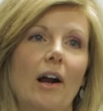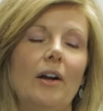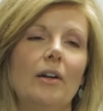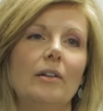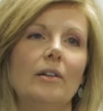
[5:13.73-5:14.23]

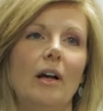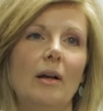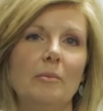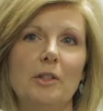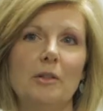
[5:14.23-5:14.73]
our
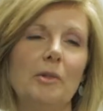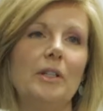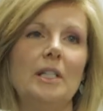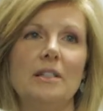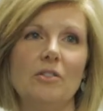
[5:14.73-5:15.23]

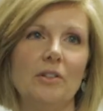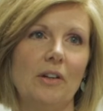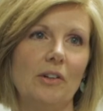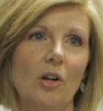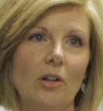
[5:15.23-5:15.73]
communities or in
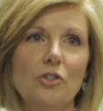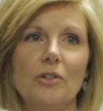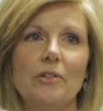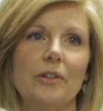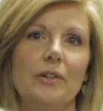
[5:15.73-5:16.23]
our
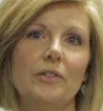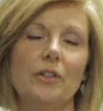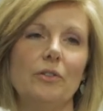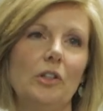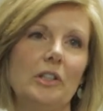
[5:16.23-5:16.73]
culture.
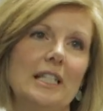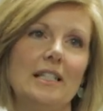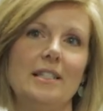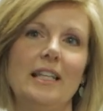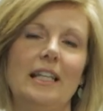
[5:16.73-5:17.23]
They're looked
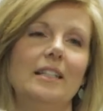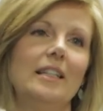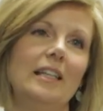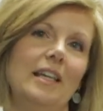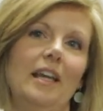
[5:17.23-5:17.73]
at as they
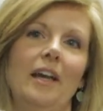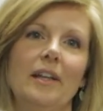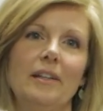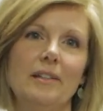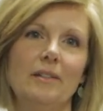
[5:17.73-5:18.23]

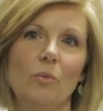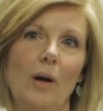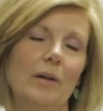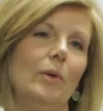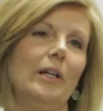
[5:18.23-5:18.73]
can't.
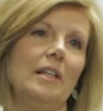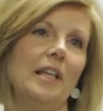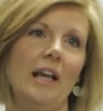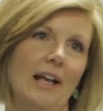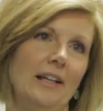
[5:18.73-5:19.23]
What can
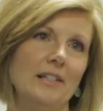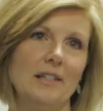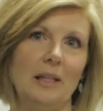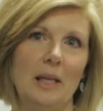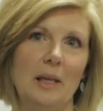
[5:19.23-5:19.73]
they
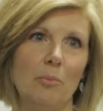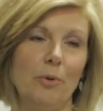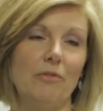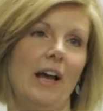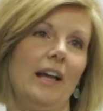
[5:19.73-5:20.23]
honestly
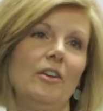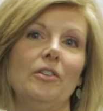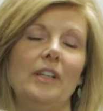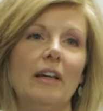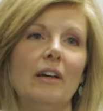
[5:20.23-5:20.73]
provide
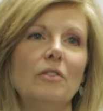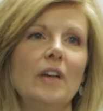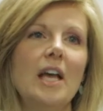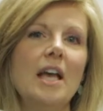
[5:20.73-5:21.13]
or give?